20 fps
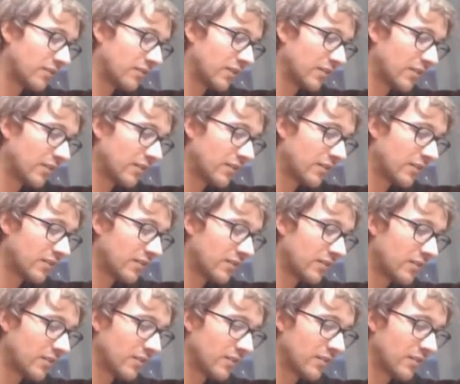the
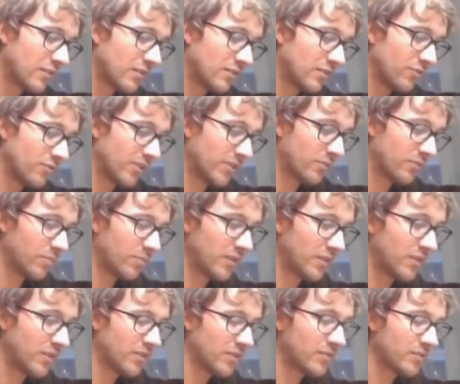
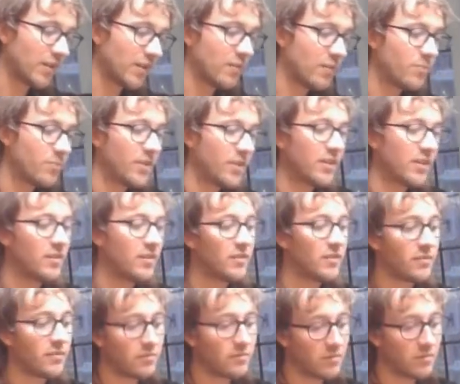USB type B
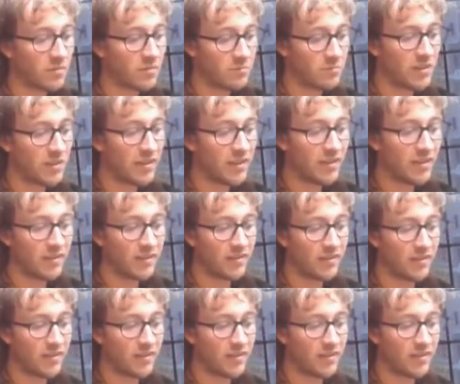mini into